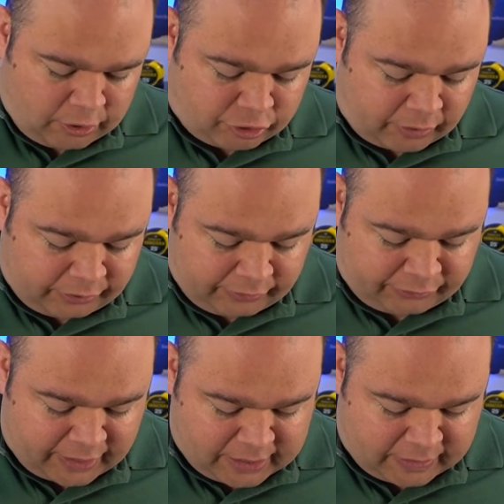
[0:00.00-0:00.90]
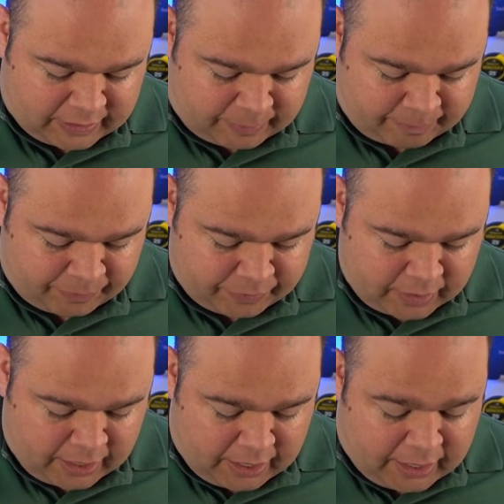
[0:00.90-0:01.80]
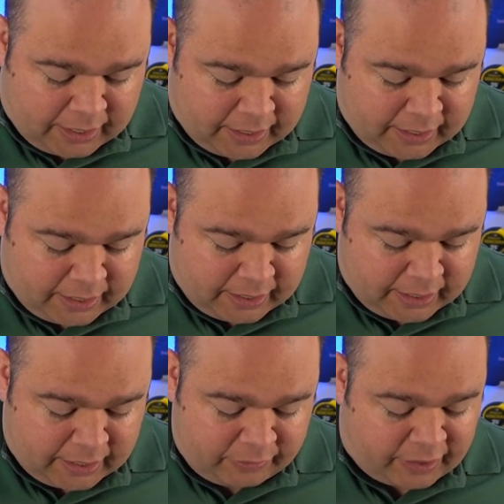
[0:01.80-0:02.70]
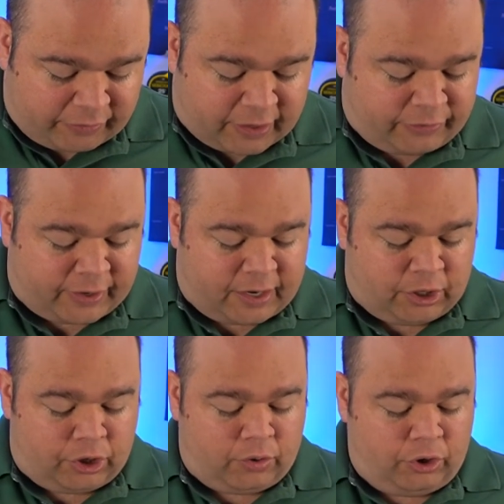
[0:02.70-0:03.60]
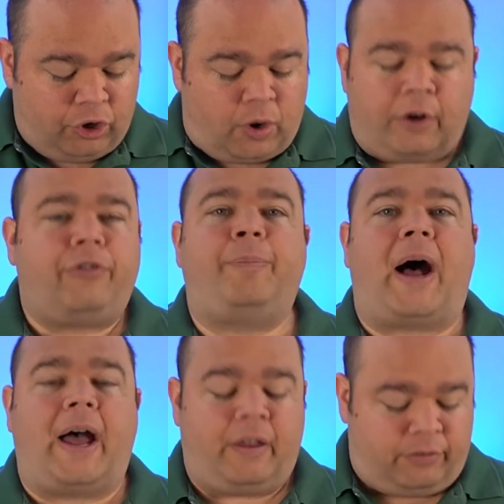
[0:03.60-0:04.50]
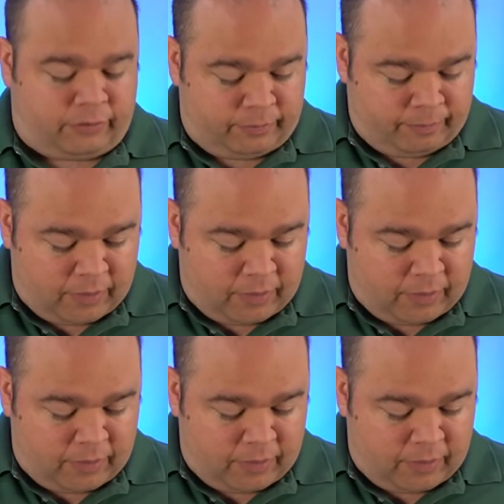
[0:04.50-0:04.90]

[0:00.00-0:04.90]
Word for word: Joseph said to them, "It is as I said to you, you are spies.